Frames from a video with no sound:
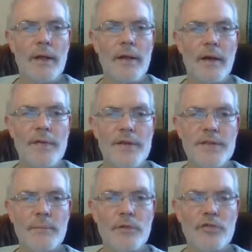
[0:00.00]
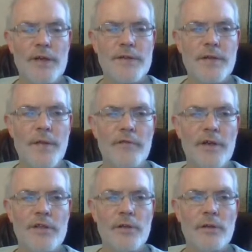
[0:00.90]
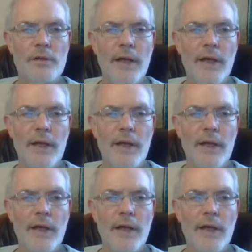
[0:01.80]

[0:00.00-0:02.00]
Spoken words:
there's some green Southern Region